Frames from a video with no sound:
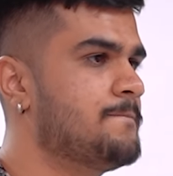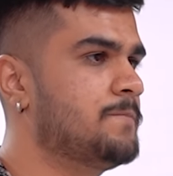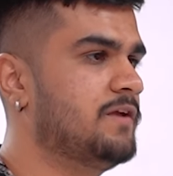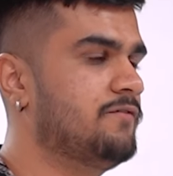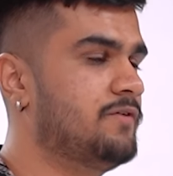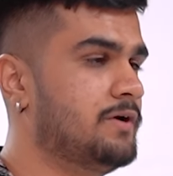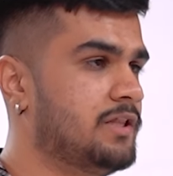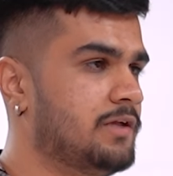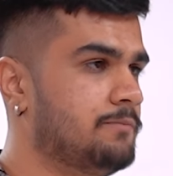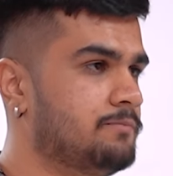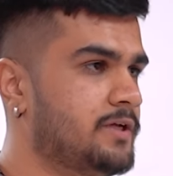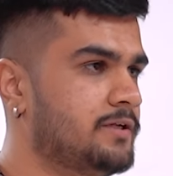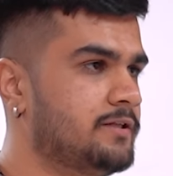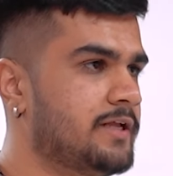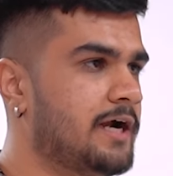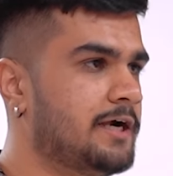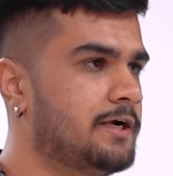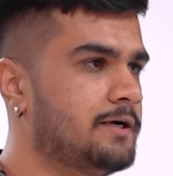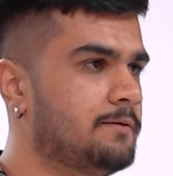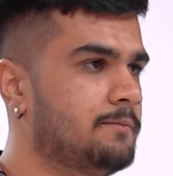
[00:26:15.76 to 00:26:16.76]
if it's something
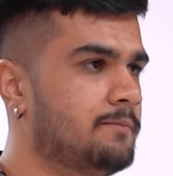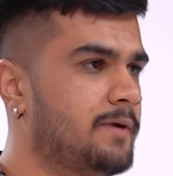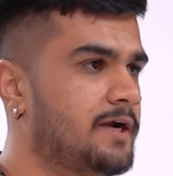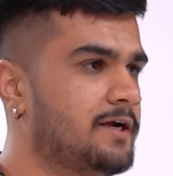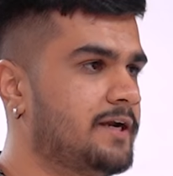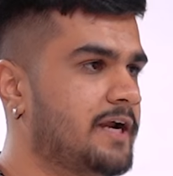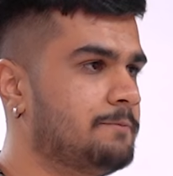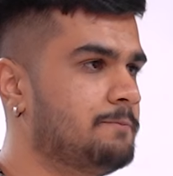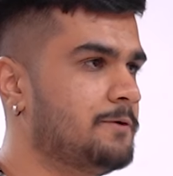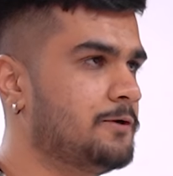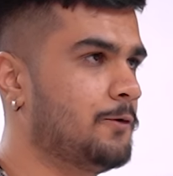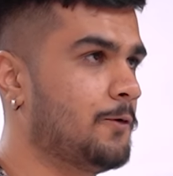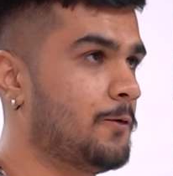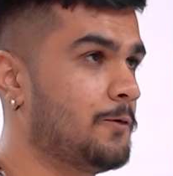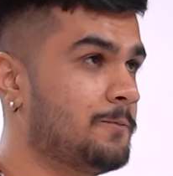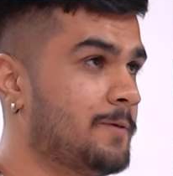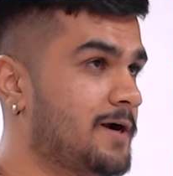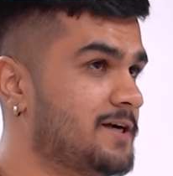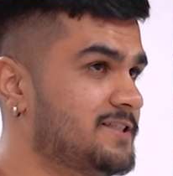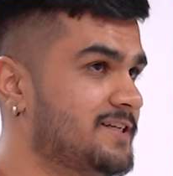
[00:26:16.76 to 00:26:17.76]
that might get me
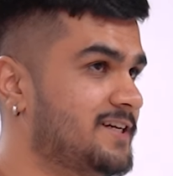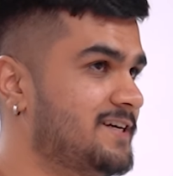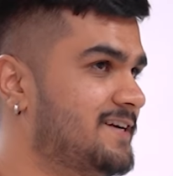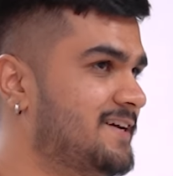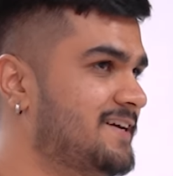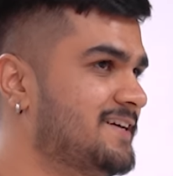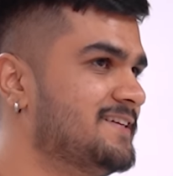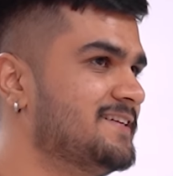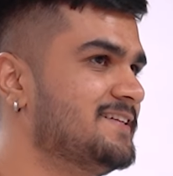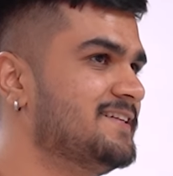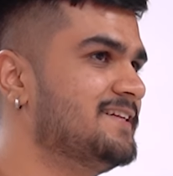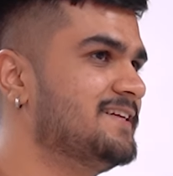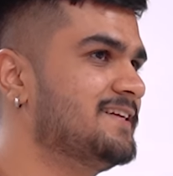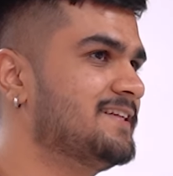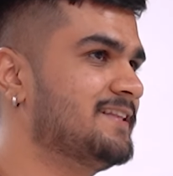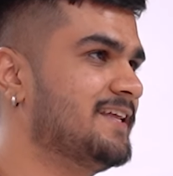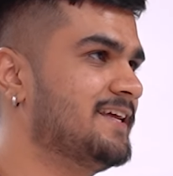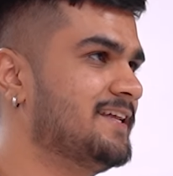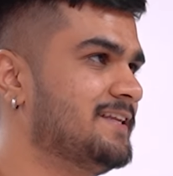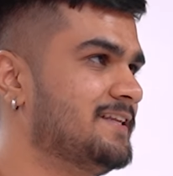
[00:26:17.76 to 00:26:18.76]
court-martialed,
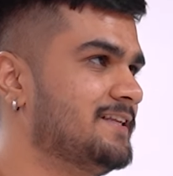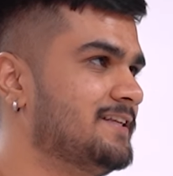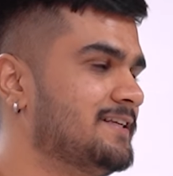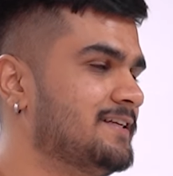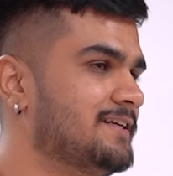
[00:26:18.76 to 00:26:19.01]
then